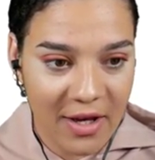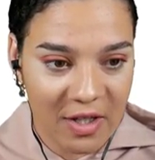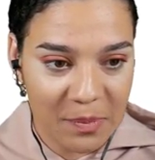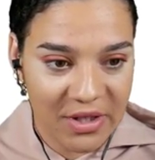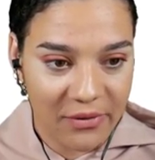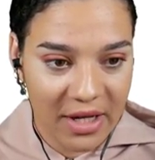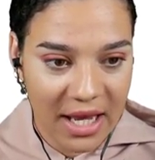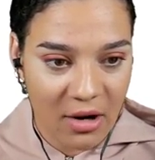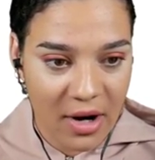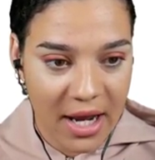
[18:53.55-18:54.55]
a specific
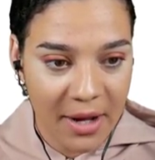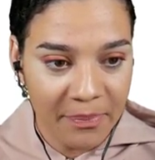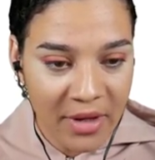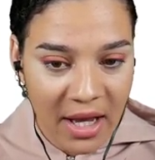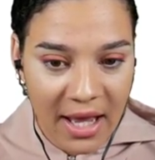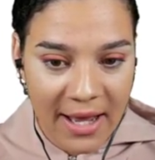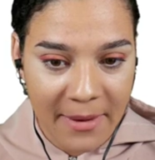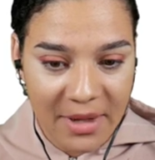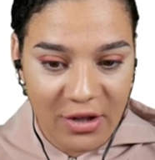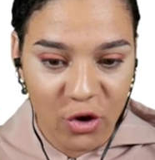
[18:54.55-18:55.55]
area
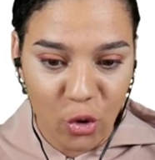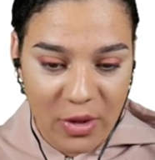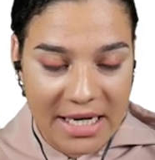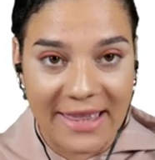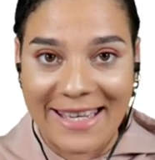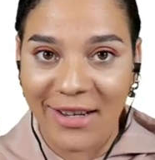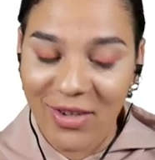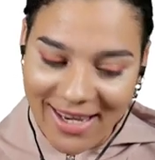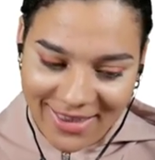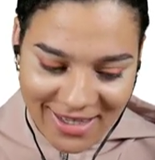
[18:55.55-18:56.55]
um, is doing things
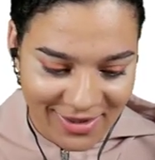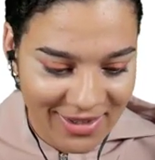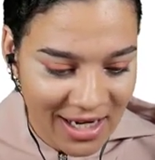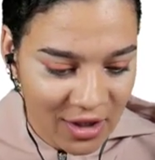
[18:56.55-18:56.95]
like this.